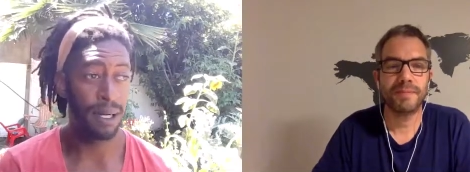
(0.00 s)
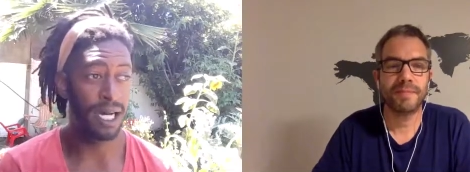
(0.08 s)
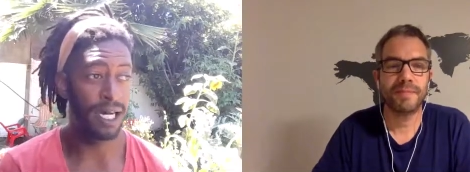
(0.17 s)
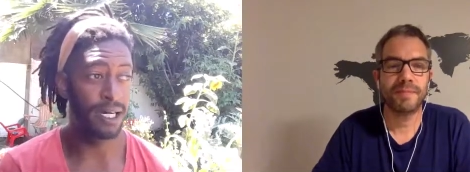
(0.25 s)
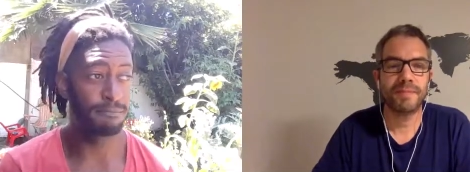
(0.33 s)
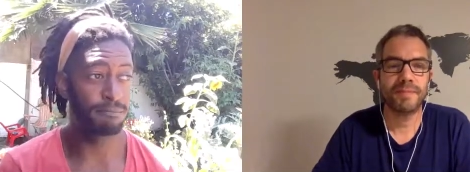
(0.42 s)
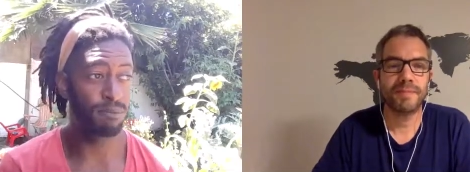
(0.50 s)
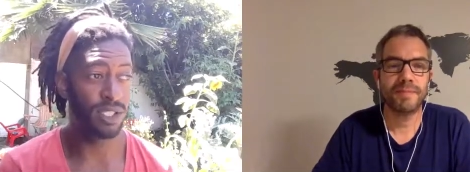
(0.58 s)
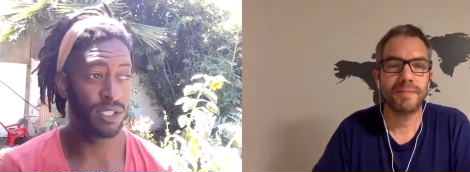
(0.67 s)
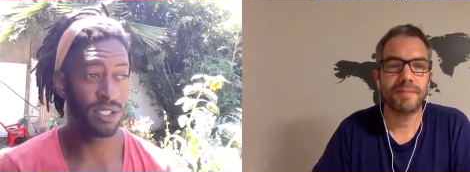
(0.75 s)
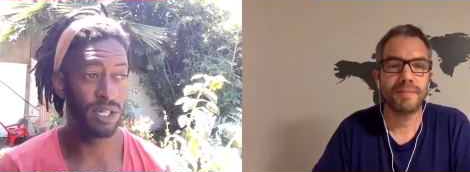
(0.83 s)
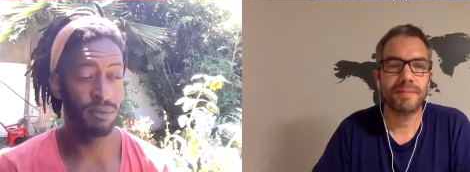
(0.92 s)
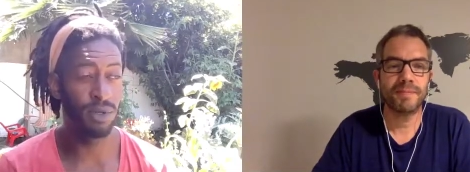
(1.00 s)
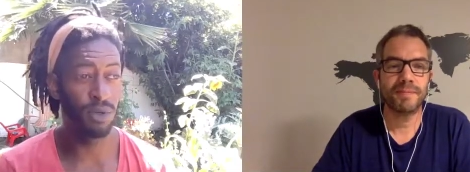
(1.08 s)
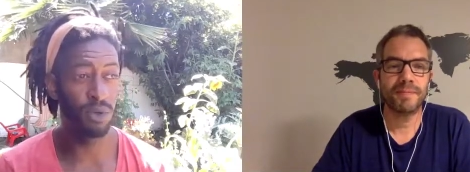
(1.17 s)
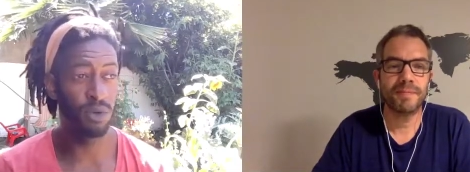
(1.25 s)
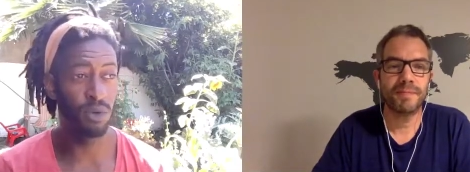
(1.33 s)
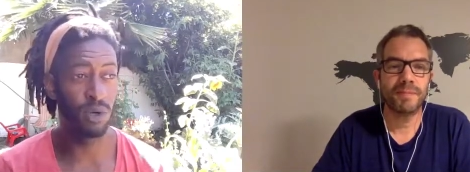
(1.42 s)
Speaker 1: um, some
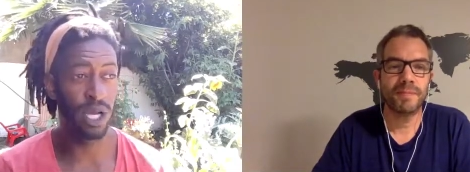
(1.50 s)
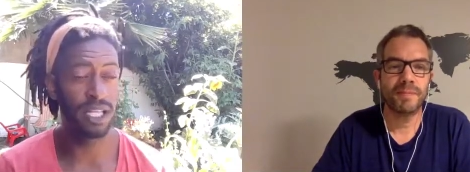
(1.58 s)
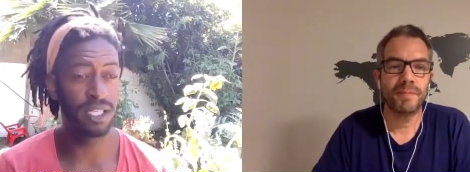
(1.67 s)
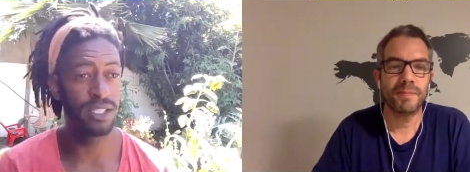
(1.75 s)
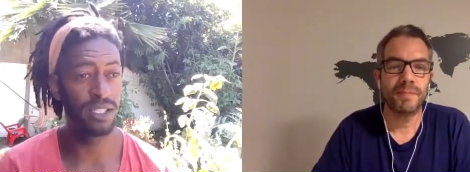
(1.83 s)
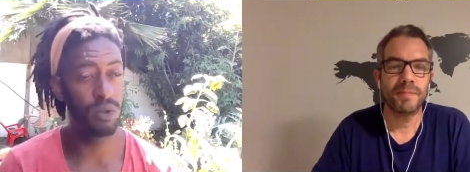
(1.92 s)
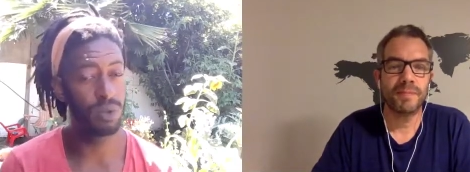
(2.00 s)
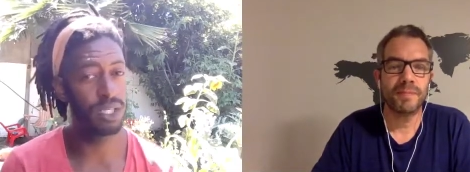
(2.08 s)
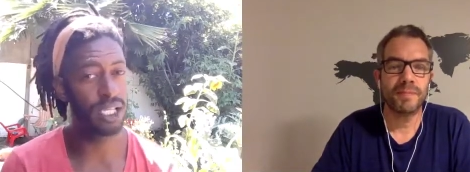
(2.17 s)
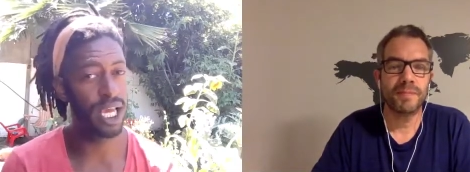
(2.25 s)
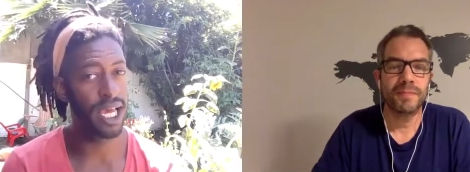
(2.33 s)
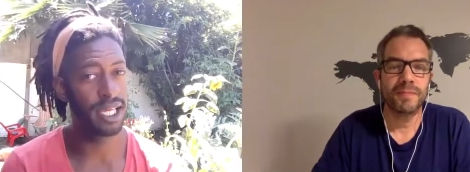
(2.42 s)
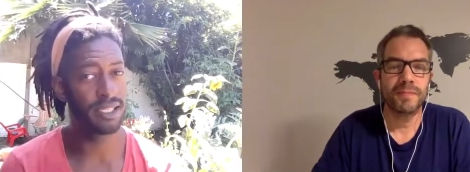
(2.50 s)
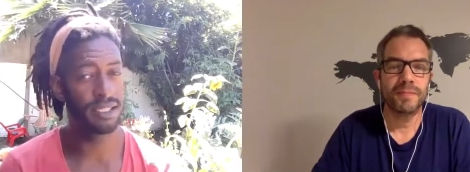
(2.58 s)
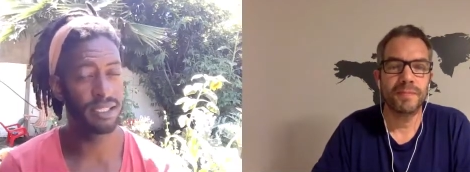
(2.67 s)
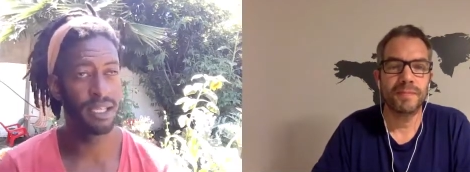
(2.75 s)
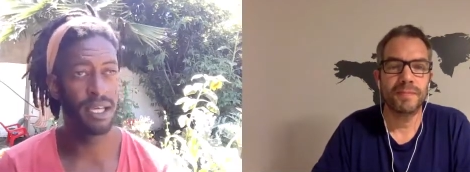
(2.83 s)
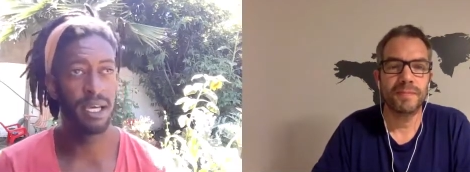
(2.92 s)
who don't yet,
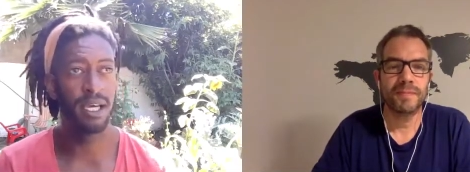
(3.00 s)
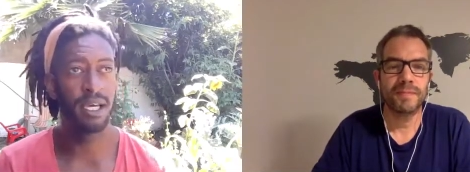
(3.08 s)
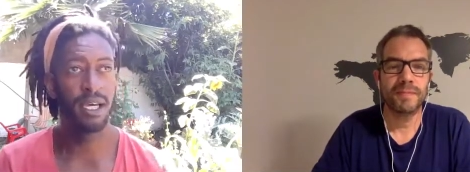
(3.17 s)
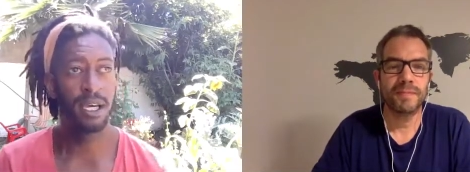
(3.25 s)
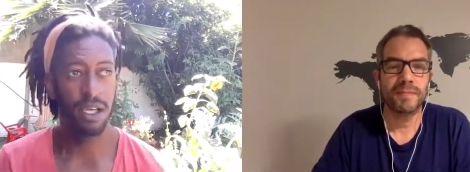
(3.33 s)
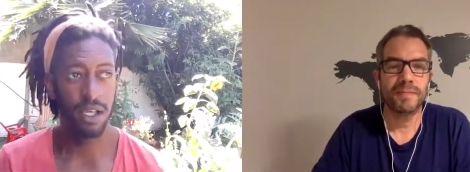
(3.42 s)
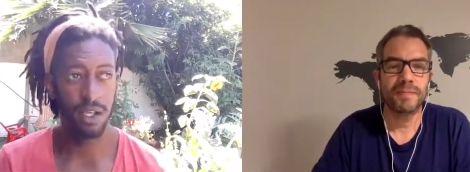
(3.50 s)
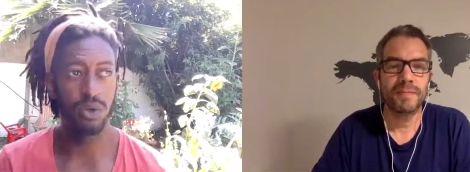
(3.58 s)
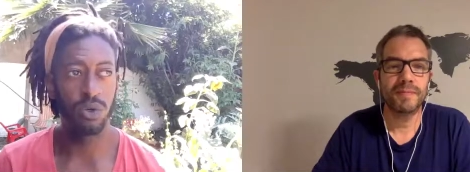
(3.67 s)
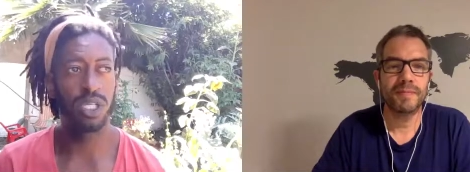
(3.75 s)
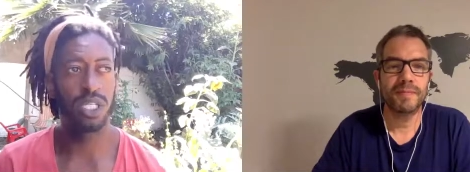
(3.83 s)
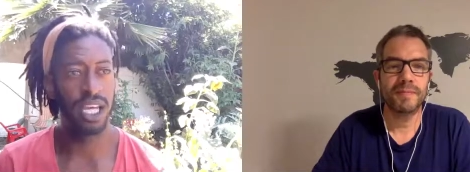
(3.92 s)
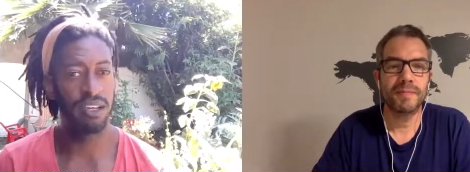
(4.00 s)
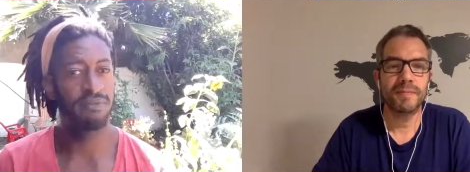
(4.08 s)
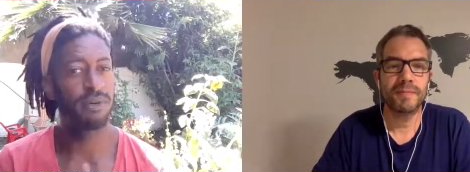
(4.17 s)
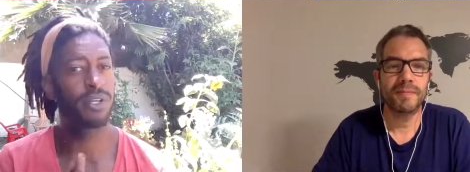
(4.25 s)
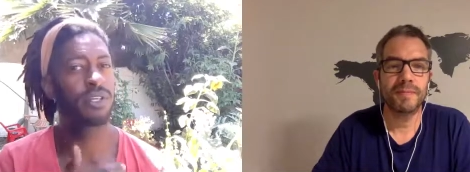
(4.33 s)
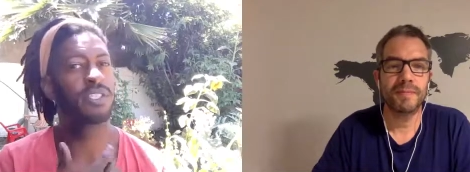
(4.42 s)
you'll relate
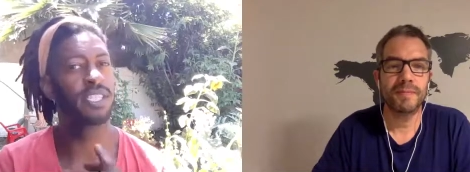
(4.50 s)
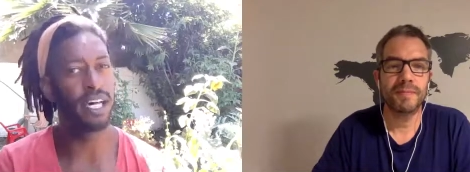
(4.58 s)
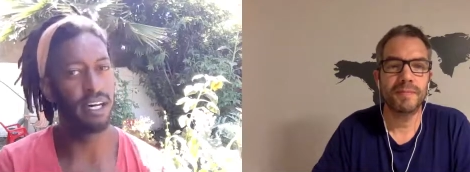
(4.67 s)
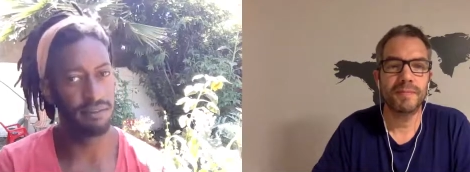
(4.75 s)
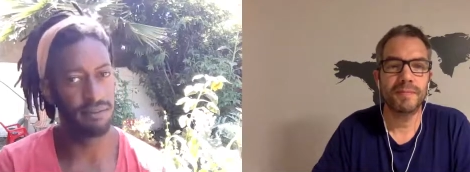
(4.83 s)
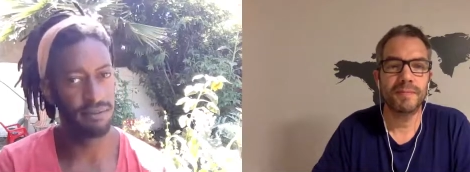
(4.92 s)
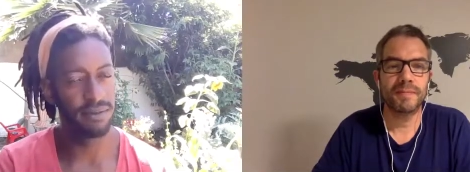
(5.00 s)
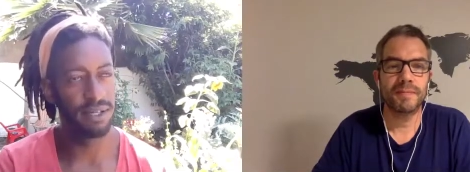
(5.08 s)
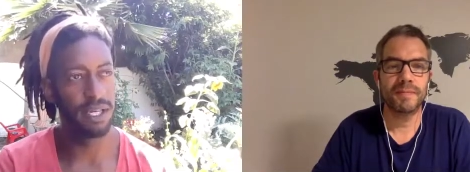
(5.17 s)
for yourself.